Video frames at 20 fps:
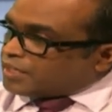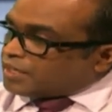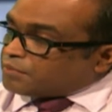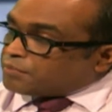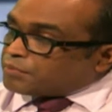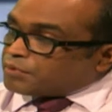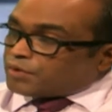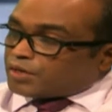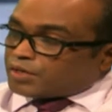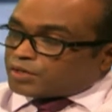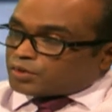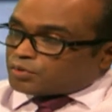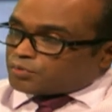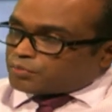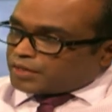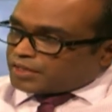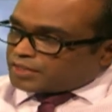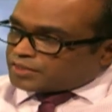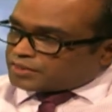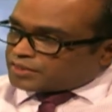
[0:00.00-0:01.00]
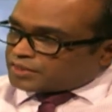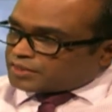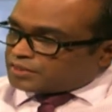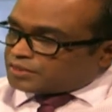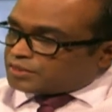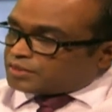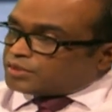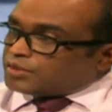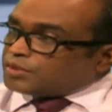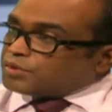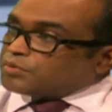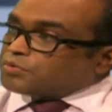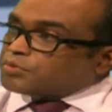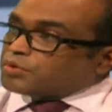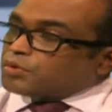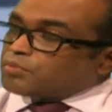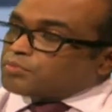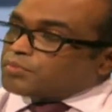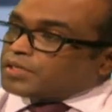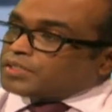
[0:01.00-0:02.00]
and preventive medicine
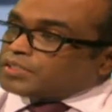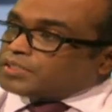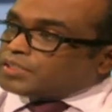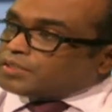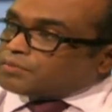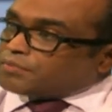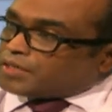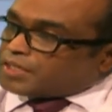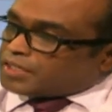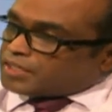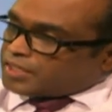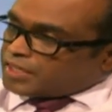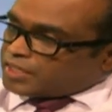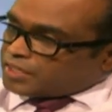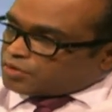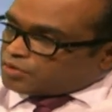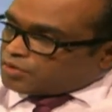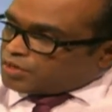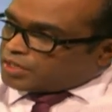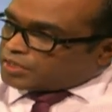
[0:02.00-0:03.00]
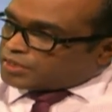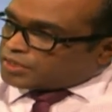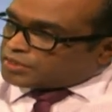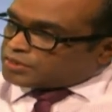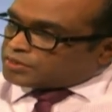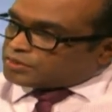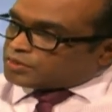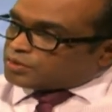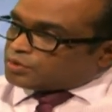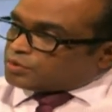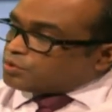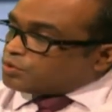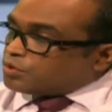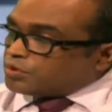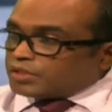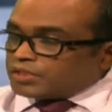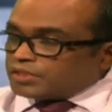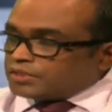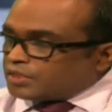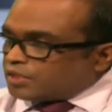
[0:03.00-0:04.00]
from either malaria headquarters or
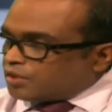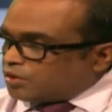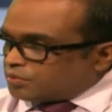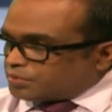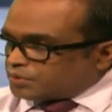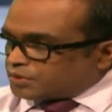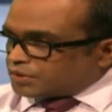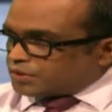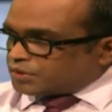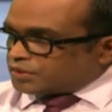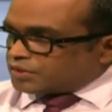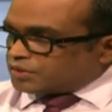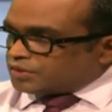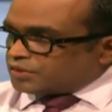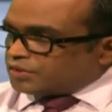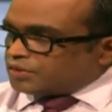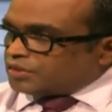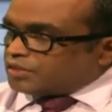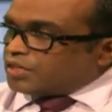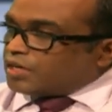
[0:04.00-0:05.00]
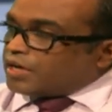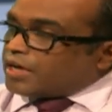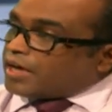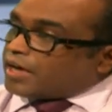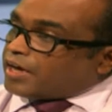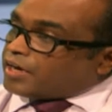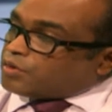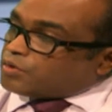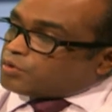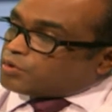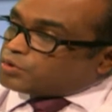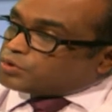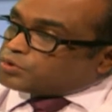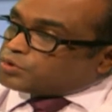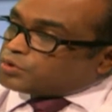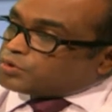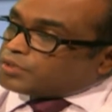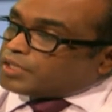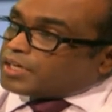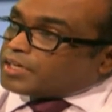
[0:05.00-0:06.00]
regional officers, and
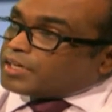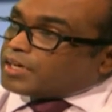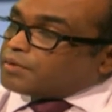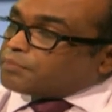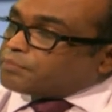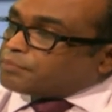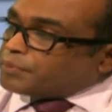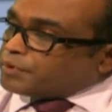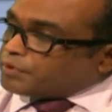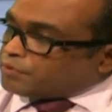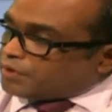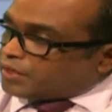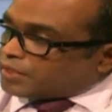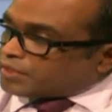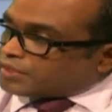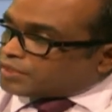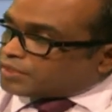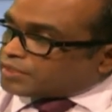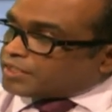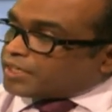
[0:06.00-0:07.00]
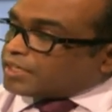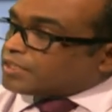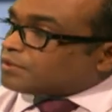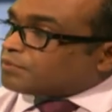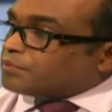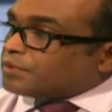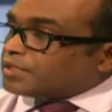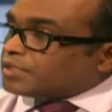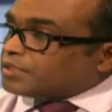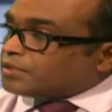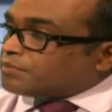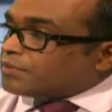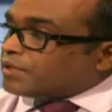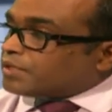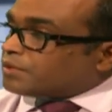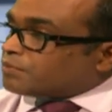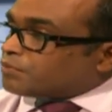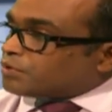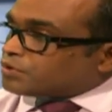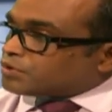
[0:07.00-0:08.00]
also they can get bitten by
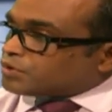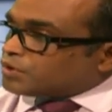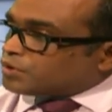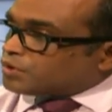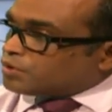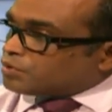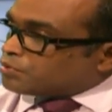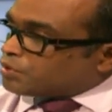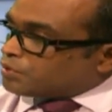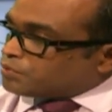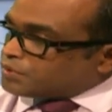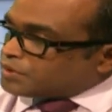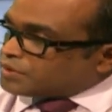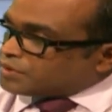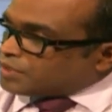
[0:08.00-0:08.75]
the mosquito from these